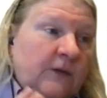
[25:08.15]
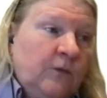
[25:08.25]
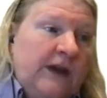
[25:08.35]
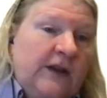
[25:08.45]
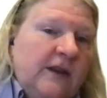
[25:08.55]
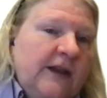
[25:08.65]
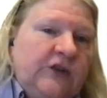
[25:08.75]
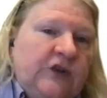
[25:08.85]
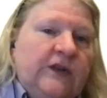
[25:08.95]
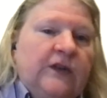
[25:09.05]

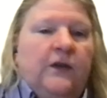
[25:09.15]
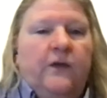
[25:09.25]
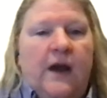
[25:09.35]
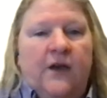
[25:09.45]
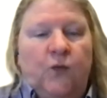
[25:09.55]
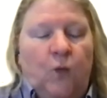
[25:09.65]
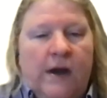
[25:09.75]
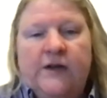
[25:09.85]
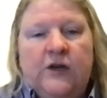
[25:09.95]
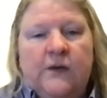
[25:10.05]
regulations around
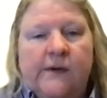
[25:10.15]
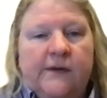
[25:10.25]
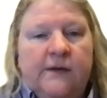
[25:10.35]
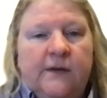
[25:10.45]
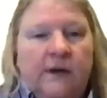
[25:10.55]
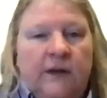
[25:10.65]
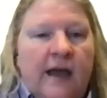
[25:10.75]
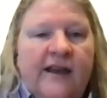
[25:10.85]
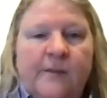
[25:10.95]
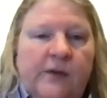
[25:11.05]
when you are
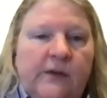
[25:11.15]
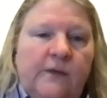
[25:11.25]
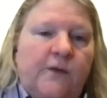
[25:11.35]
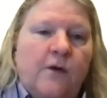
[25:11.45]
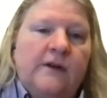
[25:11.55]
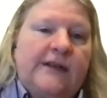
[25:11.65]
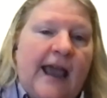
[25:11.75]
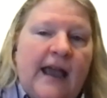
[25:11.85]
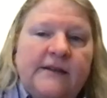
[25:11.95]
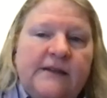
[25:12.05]
liable for
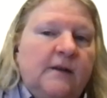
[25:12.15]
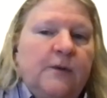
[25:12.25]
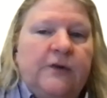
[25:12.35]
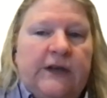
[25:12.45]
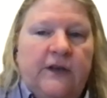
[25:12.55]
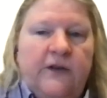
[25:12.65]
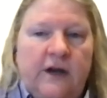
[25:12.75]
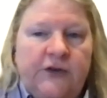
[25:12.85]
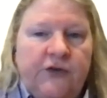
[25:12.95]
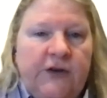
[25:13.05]
tax in a particular
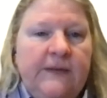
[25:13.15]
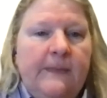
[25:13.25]
country.